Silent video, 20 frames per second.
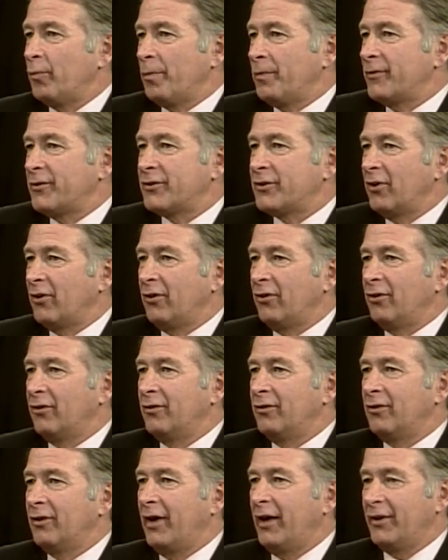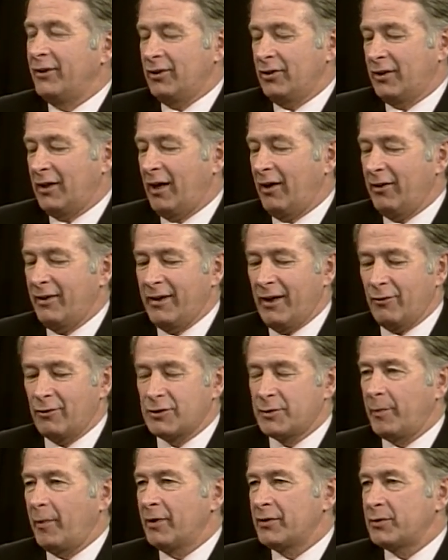So how do you carry that
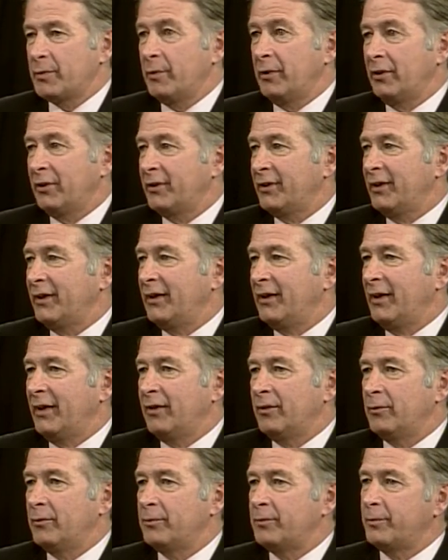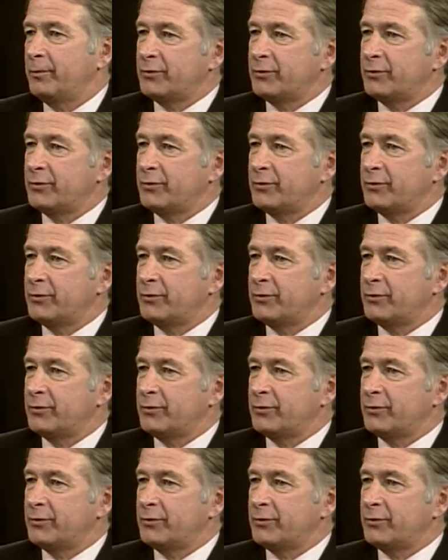responsibility and